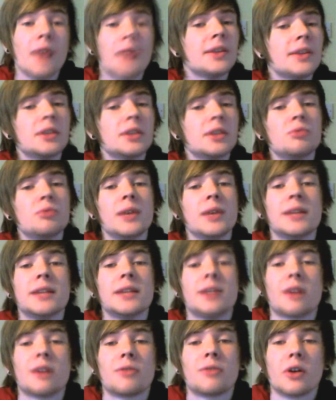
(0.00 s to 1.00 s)
This is a
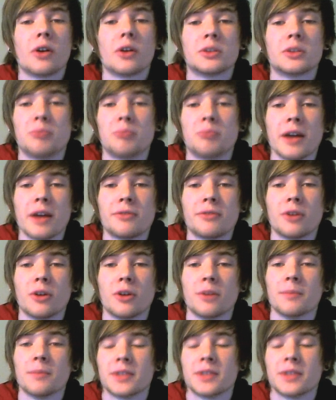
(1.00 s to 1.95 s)
really tough lock to break from,